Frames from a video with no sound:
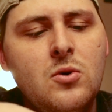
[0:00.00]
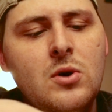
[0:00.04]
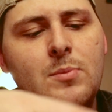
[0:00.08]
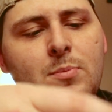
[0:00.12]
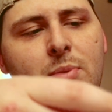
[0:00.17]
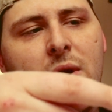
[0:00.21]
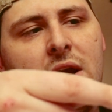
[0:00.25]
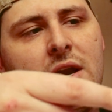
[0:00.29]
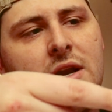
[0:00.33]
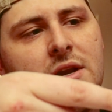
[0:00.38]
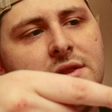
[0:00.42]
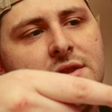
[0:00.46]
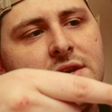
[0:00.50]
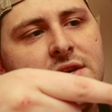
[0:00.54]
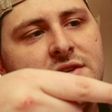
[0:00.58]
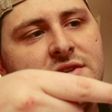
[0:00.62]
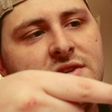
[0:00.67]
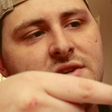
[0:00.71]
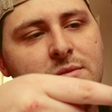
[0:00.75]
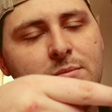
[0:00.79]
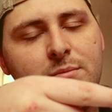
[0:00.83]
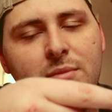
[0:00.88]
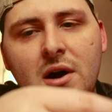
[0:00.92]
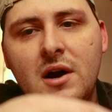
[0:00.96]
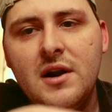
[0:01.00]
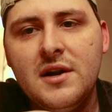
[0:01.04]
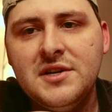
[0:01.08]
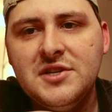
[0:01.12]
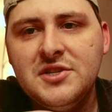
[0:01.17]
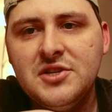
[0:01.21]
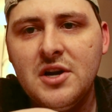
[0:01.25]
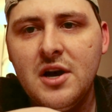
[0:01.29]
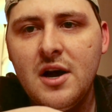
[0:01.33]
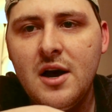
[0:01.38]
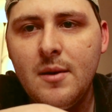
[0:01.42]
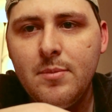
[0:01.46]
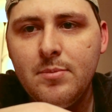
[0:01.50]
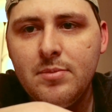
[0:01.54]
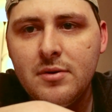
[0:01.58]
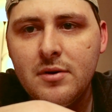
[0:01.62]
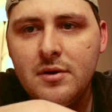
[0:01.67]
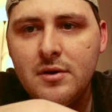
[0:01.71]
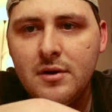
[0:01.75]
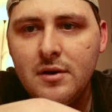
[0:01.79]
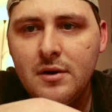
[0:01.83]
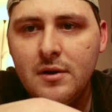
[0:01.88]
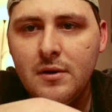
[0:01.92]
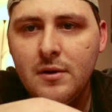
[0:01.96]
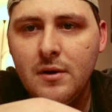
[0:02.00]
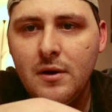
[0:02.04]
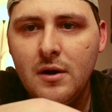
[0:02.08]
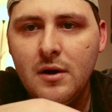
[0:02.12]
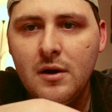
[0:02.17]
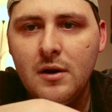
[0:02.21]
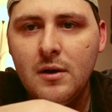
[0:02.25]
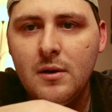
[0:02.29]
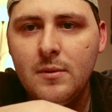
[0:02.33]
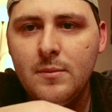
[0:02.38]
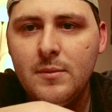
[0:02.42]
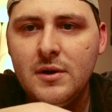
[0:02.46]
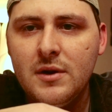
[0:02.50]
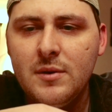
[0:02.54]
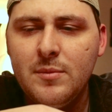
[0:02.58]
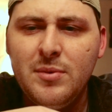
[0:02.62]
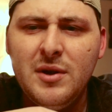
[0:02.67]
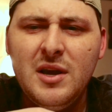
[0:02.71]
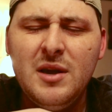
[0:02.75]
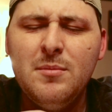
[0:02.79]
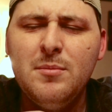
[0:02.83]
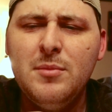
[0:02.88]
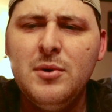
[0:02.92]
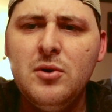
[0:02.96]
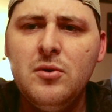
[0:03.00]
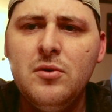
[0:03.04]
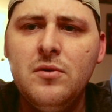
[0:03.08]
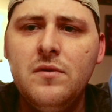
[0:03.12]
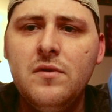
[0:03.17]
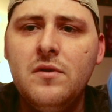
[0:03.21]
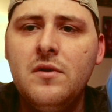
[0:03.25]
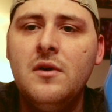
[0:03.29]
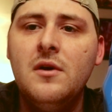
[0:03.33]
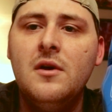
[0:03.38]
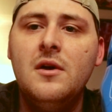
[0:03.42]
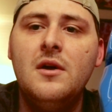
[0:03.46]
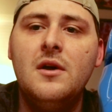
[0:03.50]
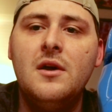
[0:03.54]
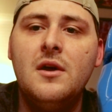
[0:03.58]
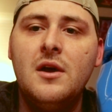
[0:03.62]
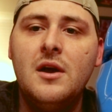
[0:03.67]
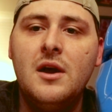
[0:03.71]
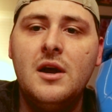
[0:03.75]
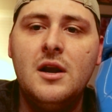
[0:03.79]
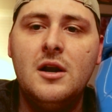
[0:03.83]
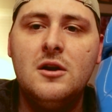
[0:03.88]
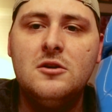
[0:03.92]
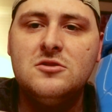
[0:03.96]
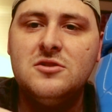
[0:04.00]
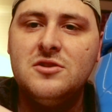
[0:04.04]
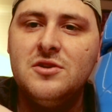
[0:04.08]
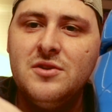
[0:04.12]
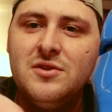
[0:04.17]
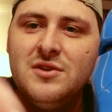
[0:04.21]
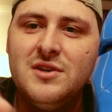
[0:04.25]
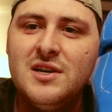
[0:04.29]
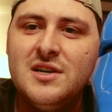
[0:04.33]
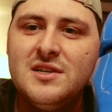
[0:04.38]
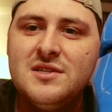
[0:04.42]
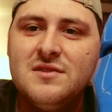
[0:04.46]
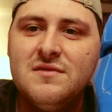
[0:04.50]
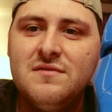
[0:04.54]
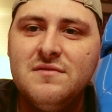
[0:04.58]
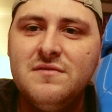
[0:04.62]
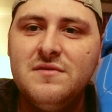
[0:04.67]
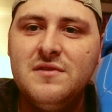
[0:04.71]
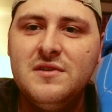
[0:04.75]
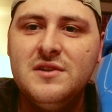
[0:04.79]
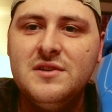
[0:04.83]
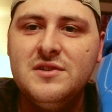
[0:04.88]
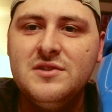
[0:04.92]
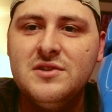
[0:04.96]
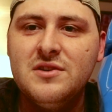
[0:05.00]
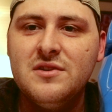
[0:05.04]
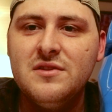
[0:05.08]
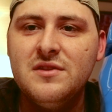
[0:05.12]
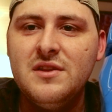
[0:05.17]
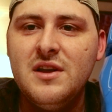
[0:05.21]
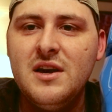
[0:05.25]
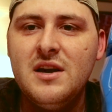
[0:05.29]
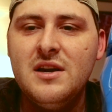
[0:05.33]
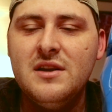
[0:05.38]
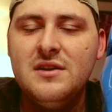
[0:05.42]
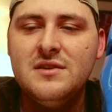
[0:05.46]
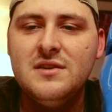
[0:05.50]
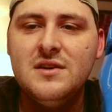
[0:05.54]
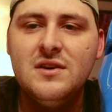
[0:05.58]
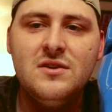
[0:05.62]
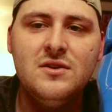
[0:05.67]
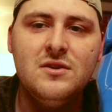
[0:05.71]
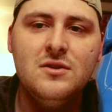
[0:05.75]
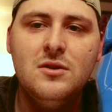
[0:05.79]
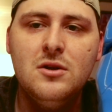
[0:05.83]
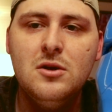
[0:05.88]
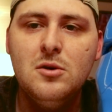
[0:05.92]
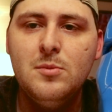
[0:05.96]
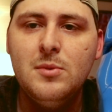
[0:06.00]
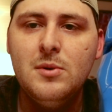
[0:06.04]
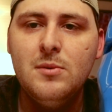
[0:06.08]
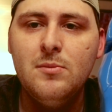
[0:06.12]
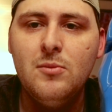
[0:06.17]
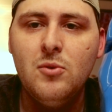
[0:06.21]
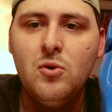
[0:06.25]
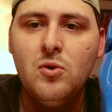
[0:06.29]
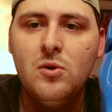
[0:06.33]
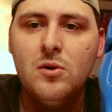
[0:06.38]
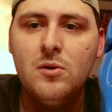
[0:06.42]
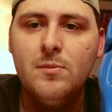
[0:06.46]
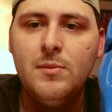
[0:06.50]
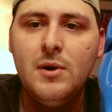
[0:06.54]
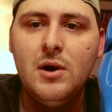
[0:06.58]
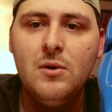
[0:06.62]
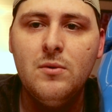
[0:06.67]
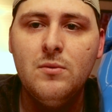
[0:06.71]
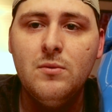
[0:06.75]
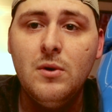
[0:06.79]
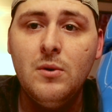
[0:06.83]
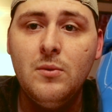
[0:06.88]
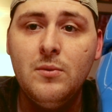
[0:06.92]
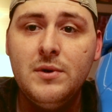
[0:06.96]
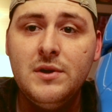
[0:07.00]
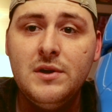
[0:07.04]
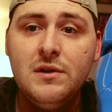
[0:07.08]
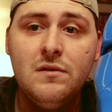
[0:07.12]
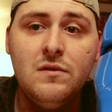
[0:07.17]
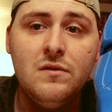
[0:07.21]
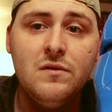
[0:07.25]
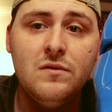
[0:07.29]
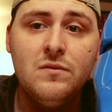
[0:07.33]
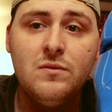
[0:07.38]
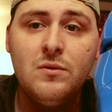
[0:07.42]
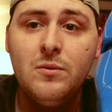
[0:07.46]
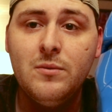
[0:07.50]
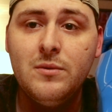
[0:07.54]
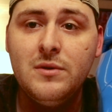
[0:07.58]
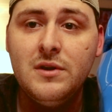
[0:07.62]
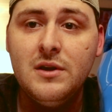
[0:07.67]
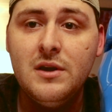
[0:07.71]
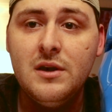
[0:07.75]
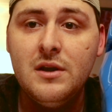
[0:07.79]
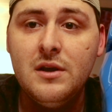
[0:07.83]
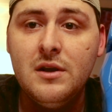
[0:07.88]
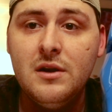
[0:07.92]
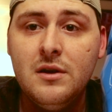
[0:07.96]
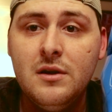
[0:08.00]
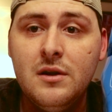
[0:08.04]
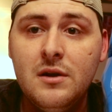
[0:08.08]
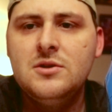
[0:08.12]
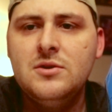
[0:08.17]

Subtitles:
We painted this in a body shop and paint booth, and I'll show you guys some footage on that and tell you a little bit more about what we used, what we did.